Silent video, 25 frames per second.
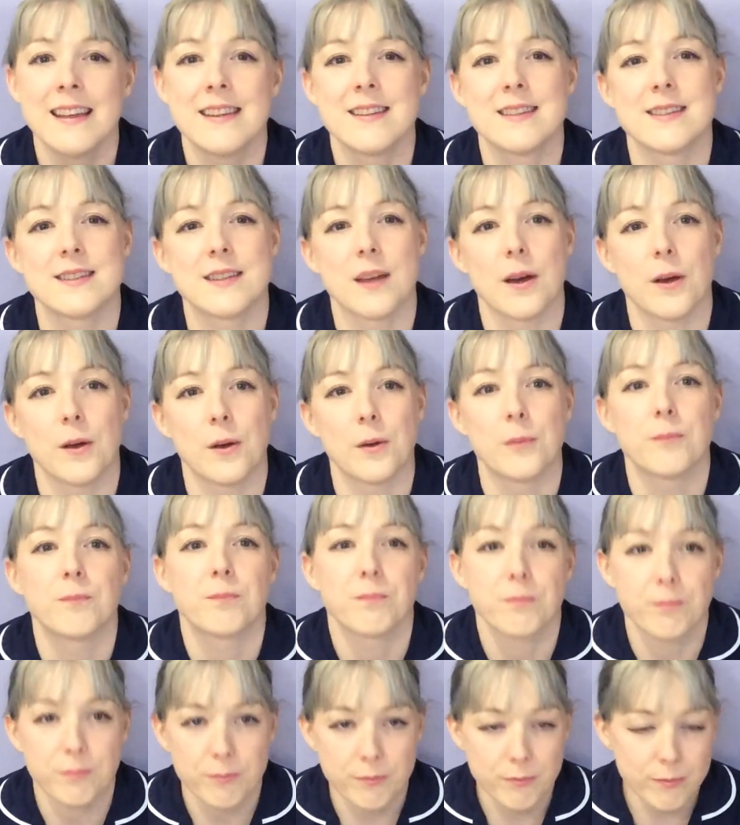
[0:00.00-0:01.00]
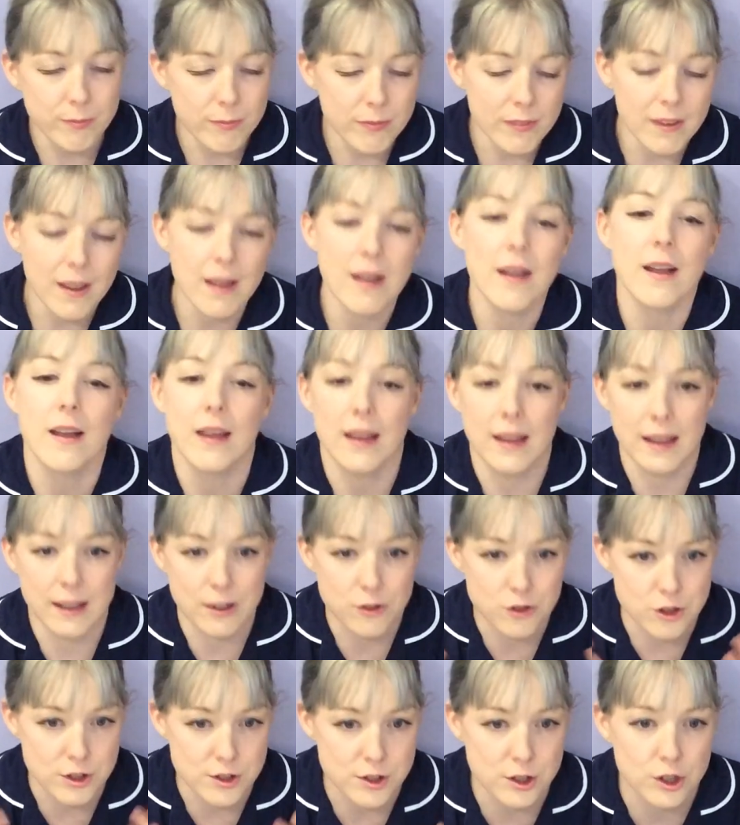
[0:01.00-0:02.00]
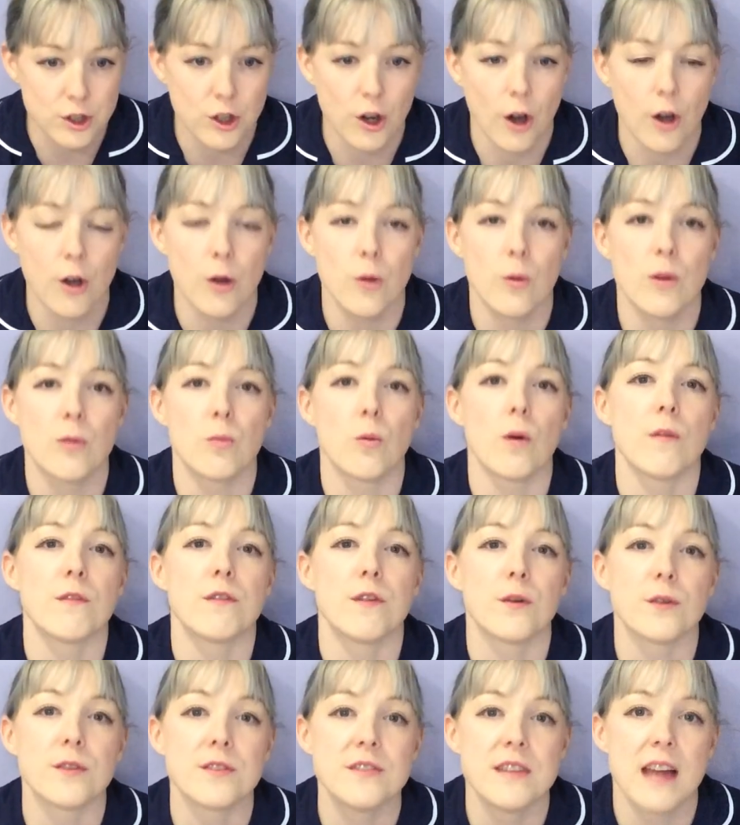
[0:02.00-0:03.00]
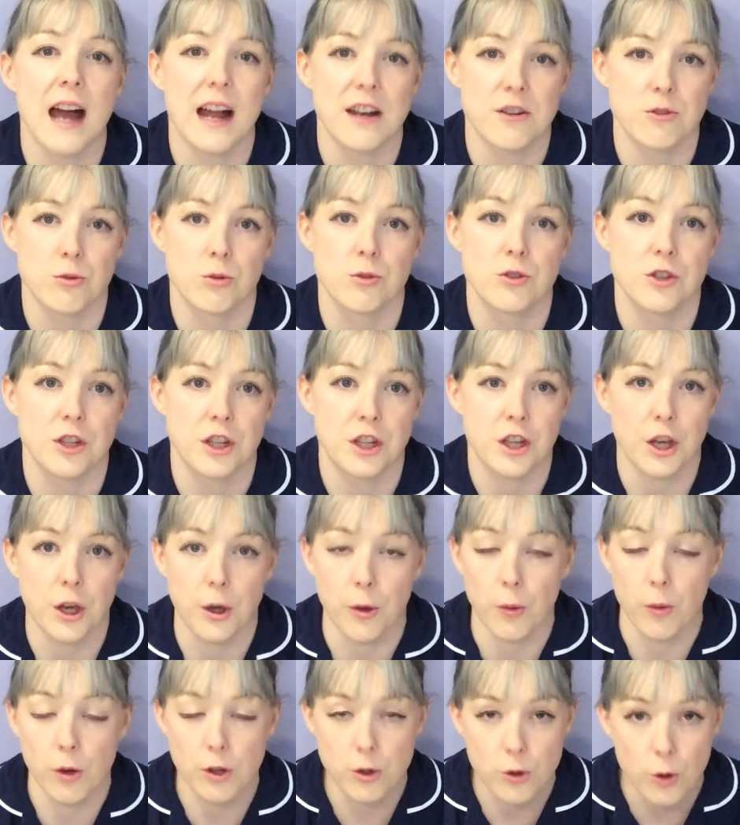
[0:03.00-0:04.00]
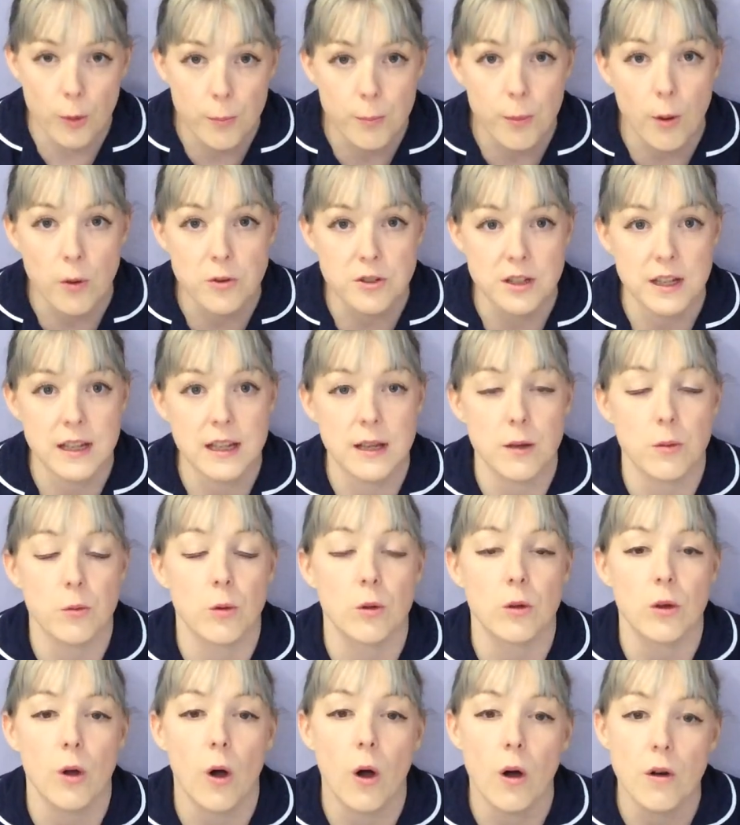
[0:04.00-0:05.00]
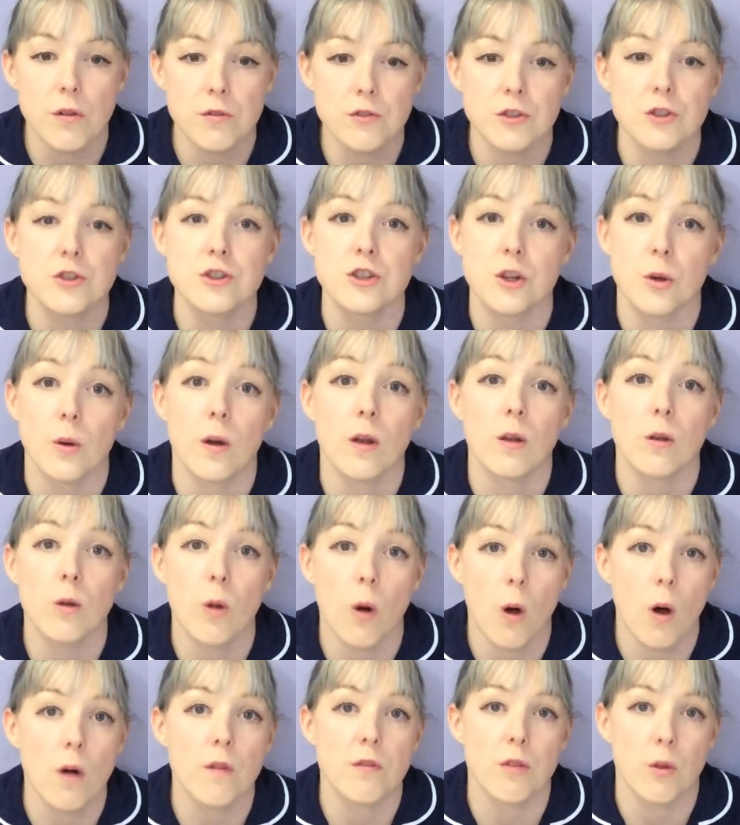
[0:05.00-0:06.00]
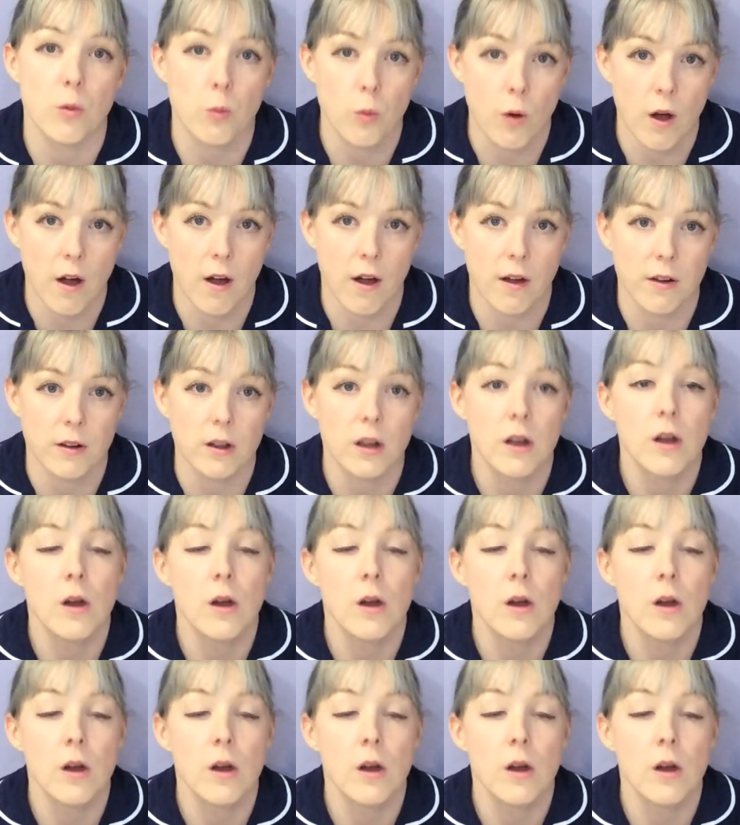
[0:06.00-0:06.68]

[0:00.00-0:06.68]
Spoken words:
So just go with what feels natural to you. Your body will often do a lot of the work.